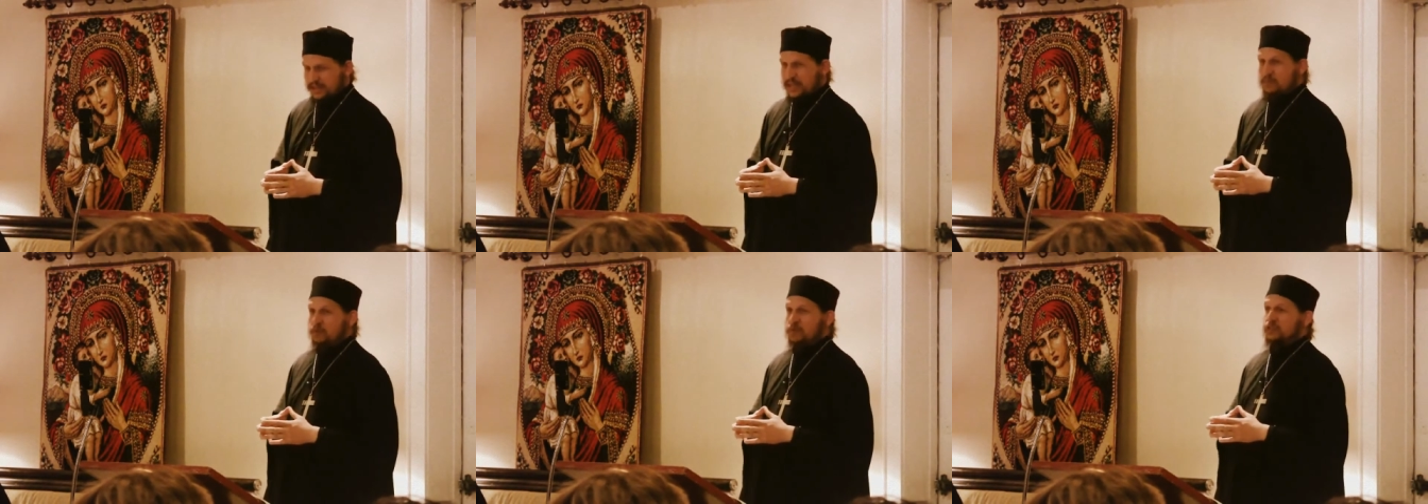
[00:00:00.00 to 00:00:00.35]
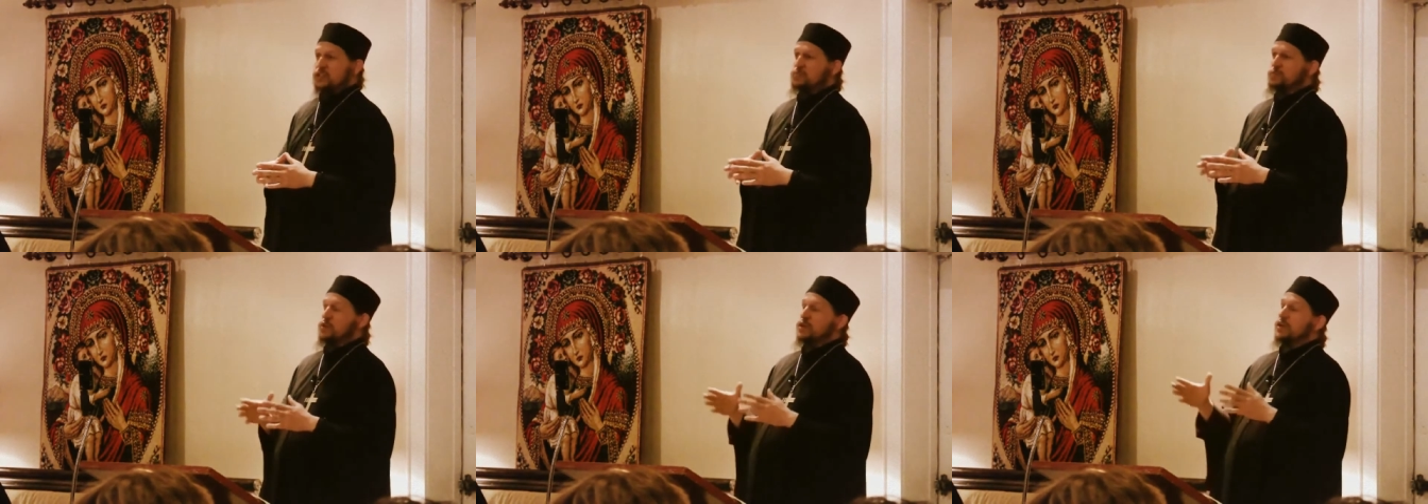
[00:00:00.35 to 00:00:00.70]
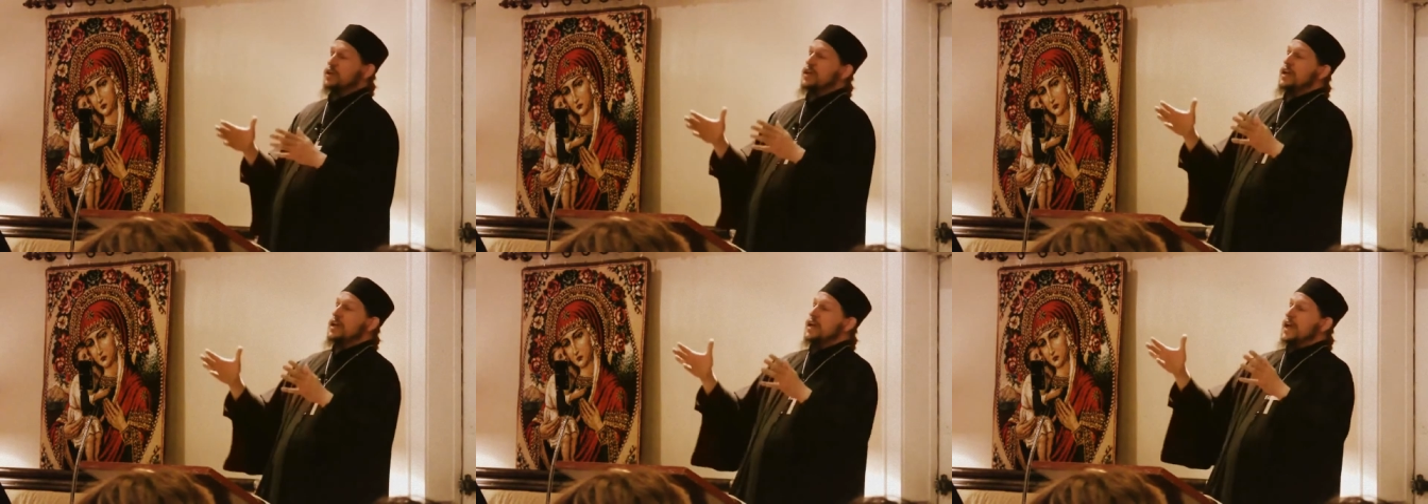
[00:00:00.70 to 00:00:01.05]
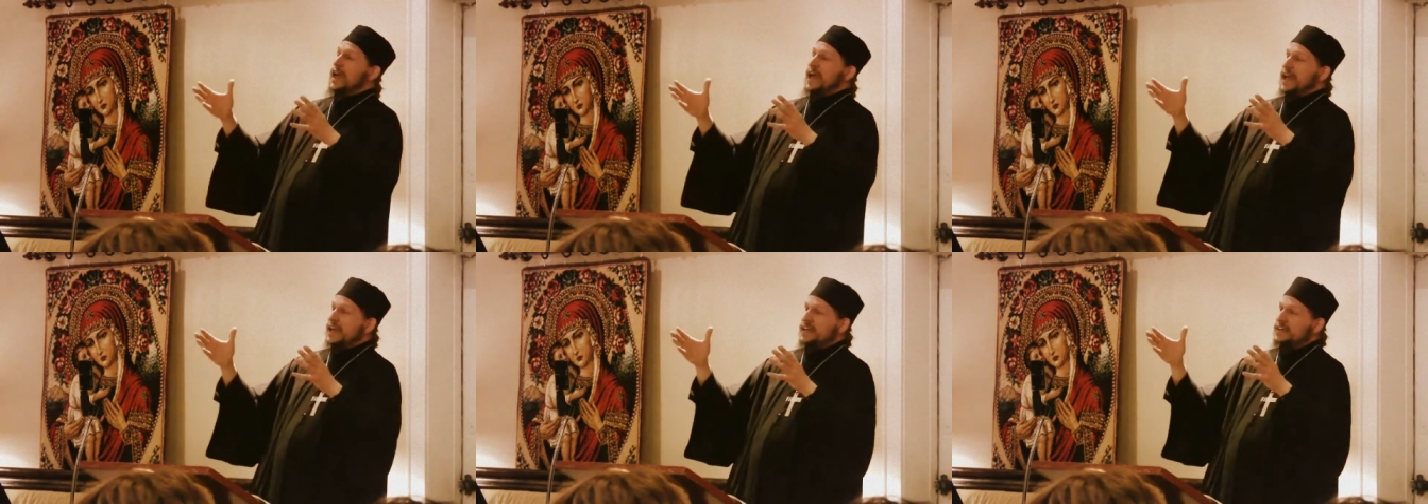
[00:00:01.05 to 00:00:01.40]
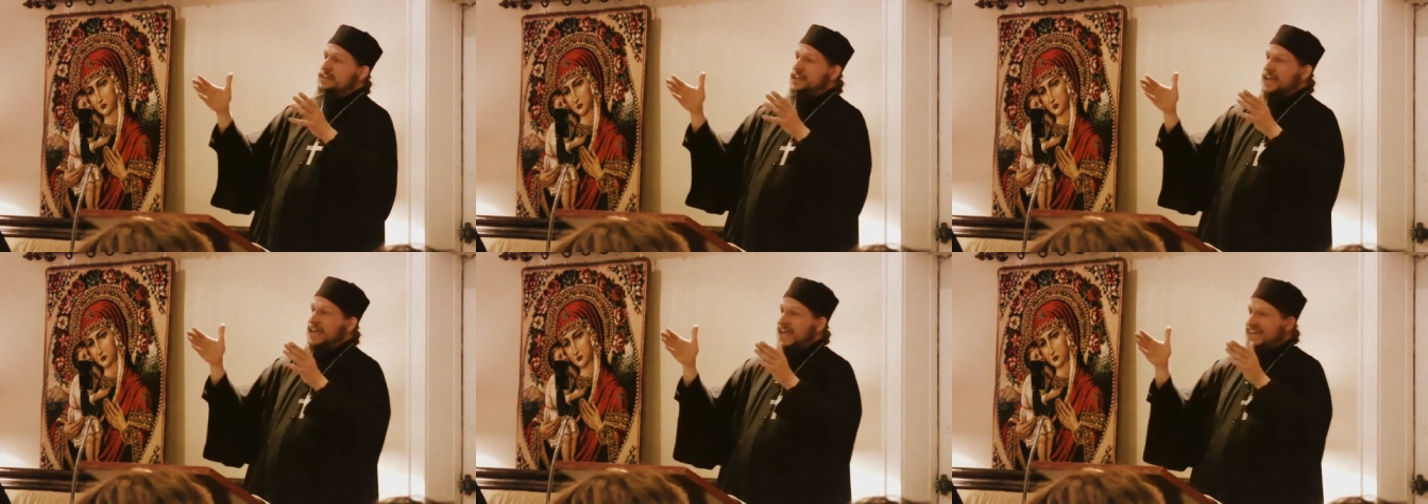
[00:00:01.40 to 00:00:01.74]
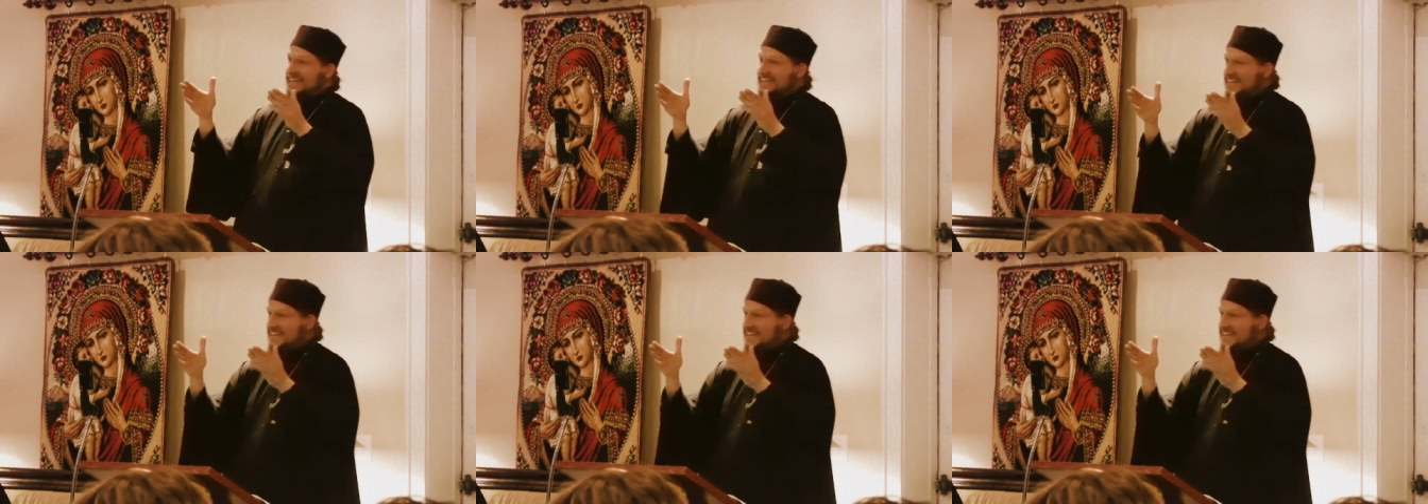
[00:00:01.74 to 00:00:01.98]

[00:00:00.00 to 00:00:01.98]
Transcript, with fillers: that he wrote this book. And, and